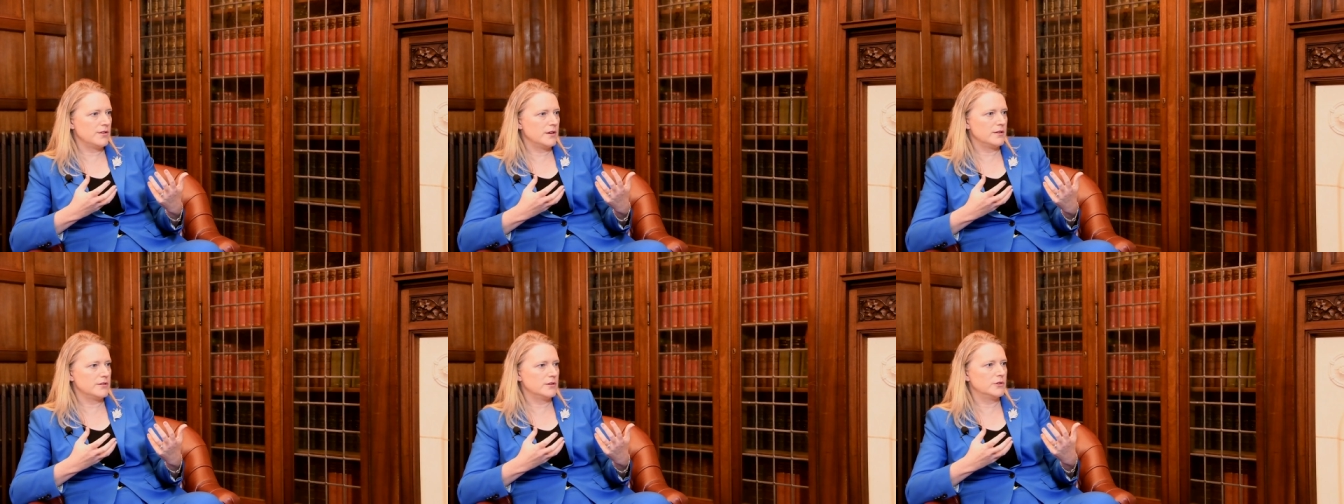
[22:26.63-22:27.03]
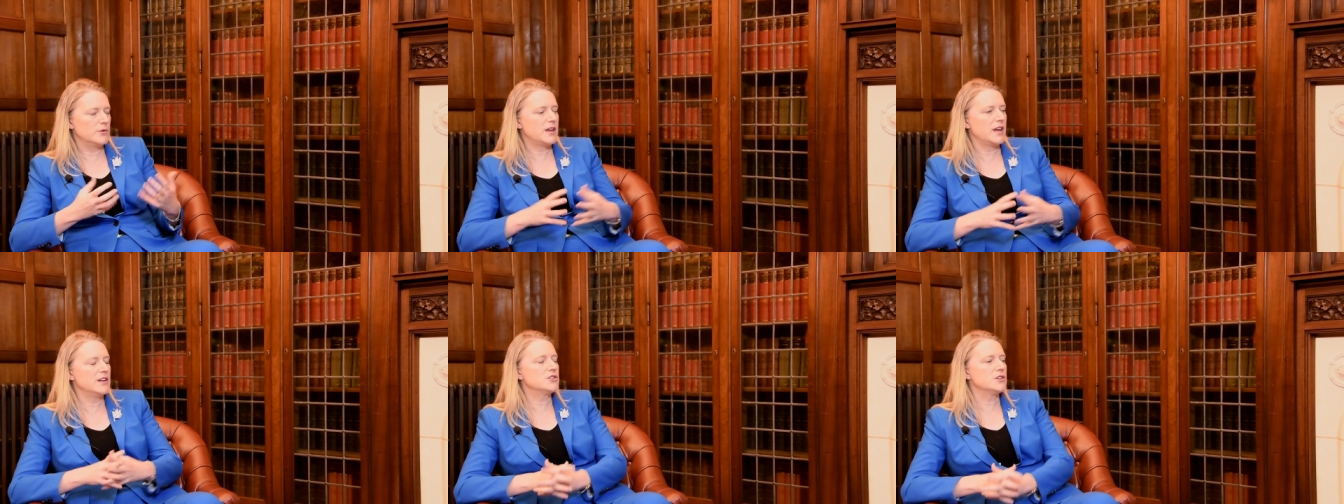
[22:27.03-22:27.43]
the, the
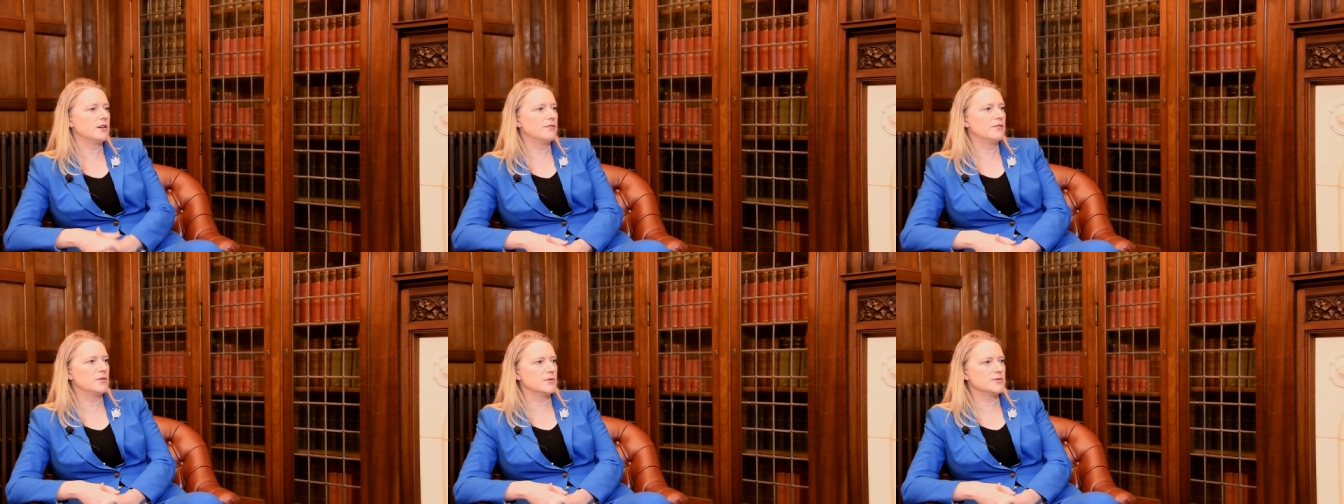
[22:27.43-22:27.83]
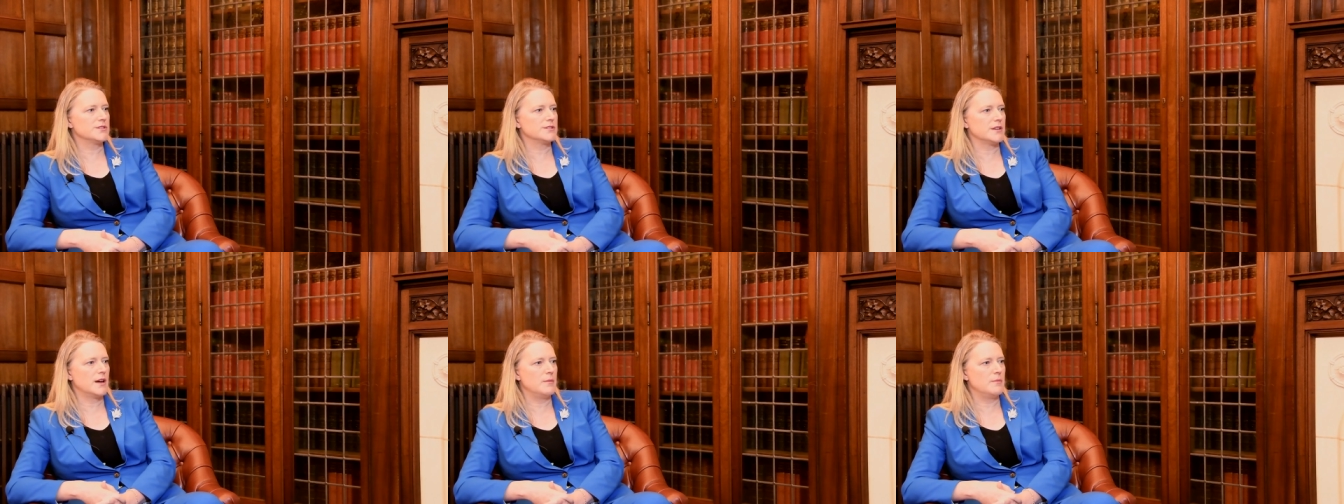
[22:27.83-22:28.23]
location of
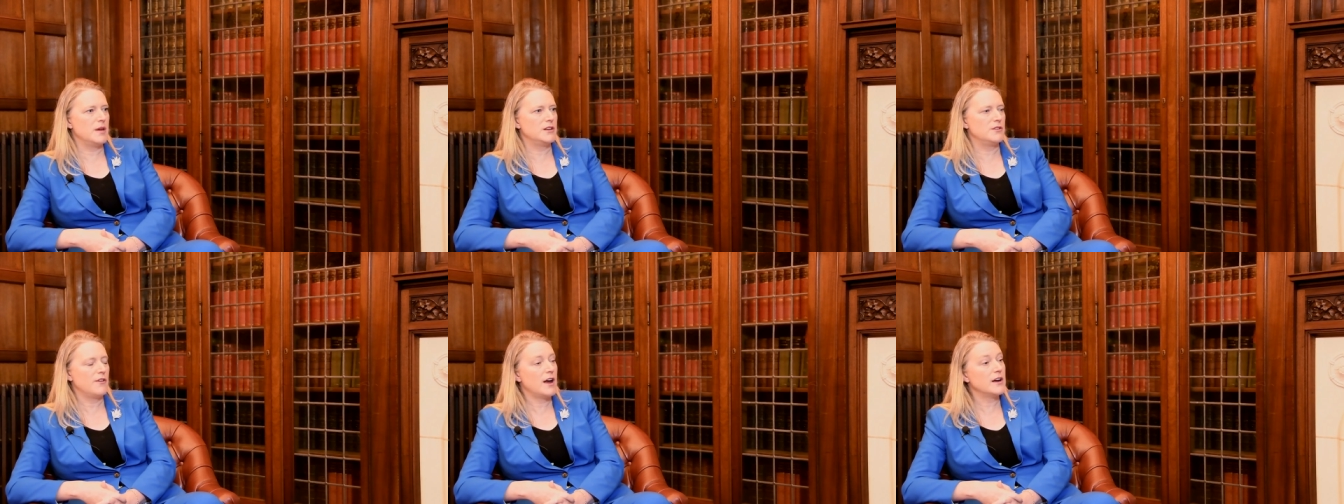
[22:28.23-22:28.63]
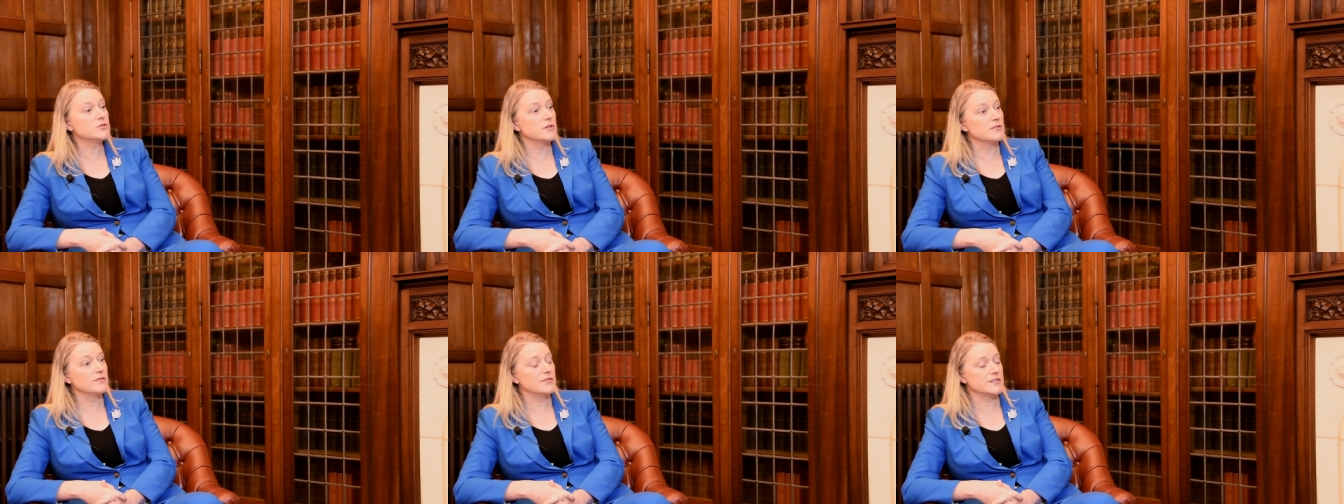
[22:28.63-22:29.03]
those uh, yeah. uh,
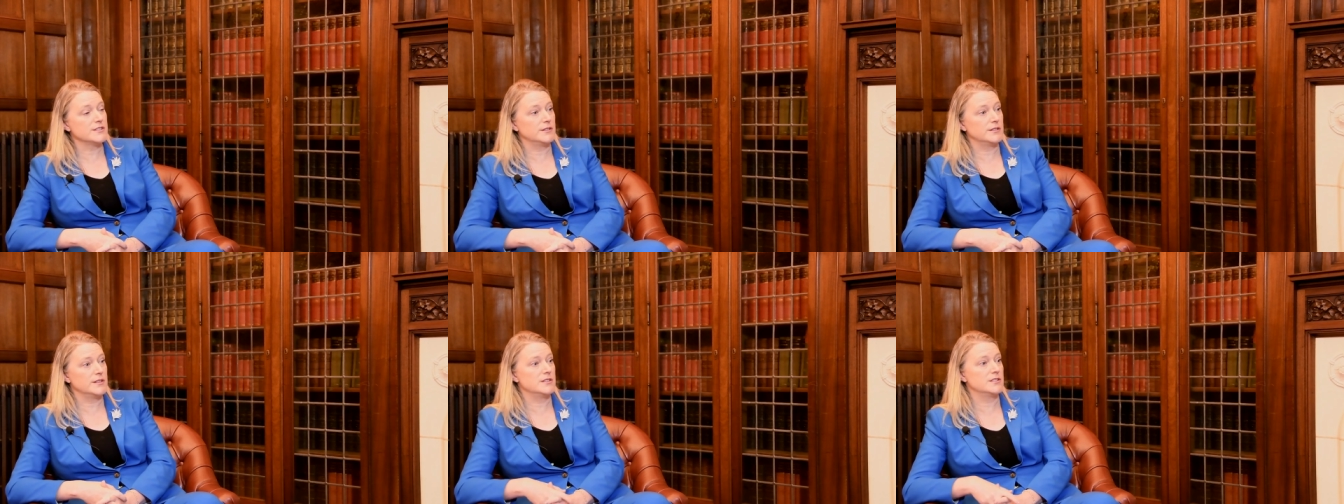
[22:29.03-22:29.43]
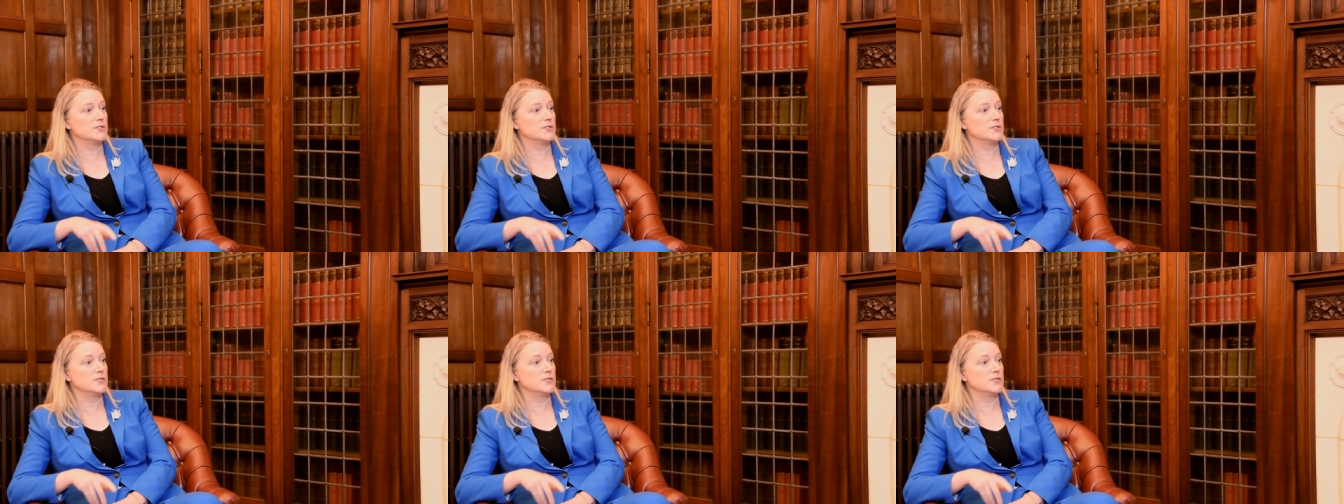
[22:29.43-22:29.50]
manufacturing facilities.